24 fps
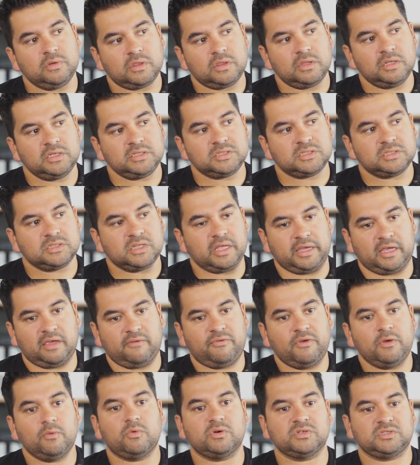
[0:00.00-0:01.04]
this, like if
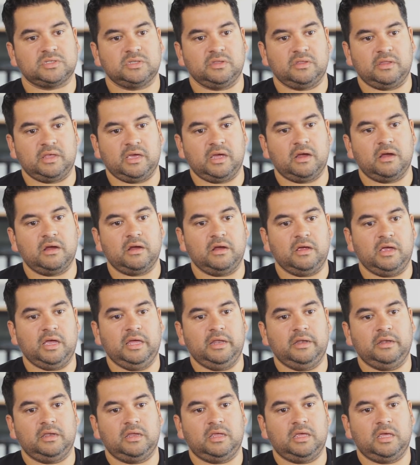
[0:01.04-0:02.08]
he wasn't there
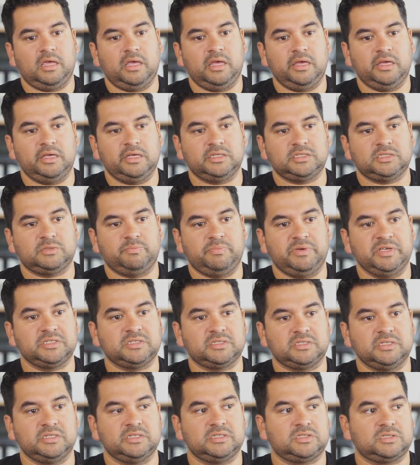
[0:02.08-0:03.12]
and his
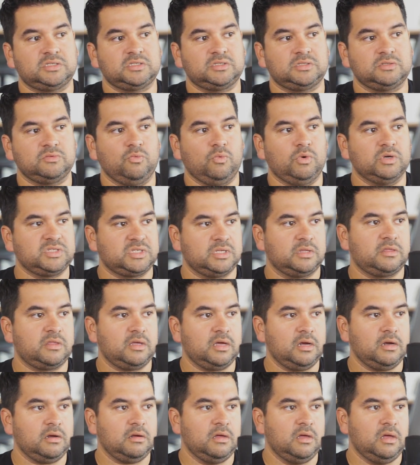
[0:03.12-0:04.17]
business wasn't
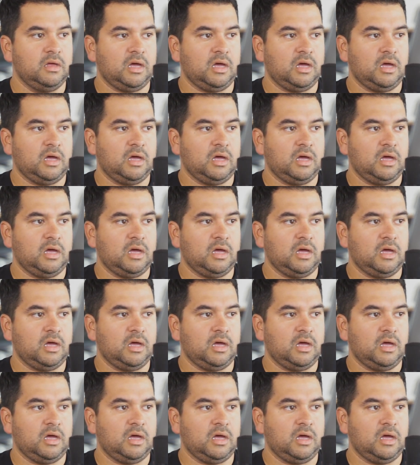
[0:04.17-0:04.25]
there,